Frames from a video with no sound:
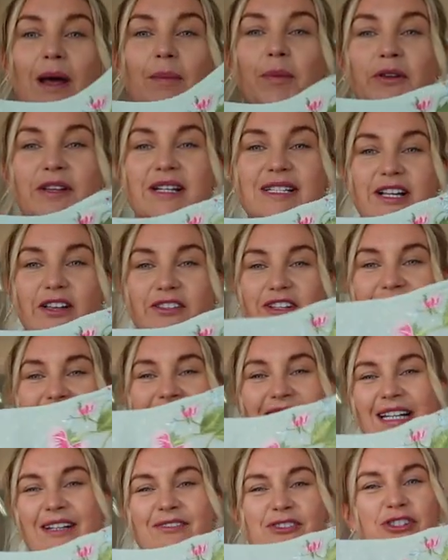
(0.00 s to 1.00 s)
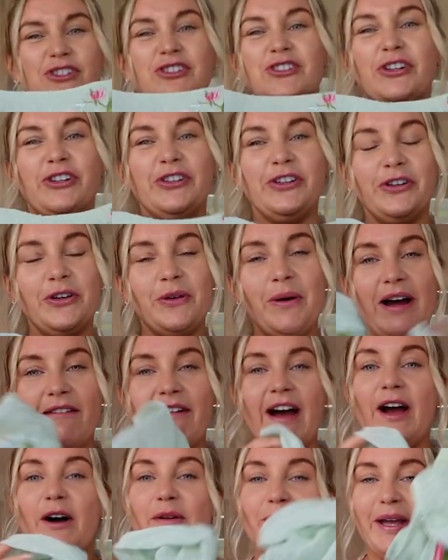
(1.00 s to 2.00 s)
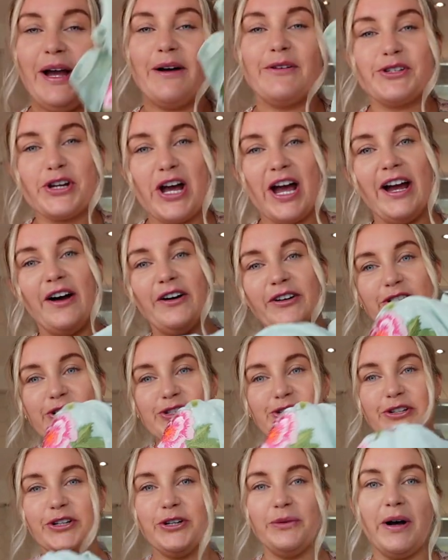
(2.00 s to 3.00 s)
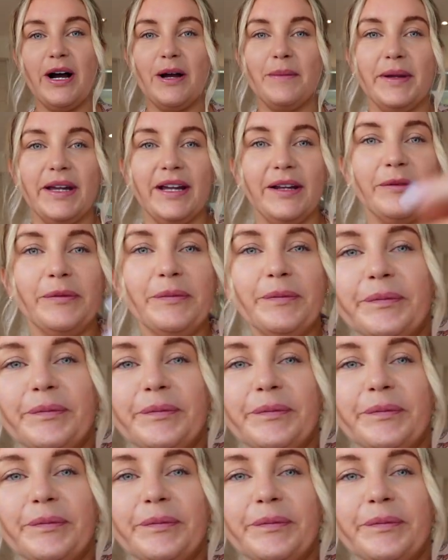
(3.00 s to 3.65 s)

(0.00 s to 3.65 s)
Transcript: I put this on, the sleeves just don't look quite right on me. I'll try it on and show you what I mean.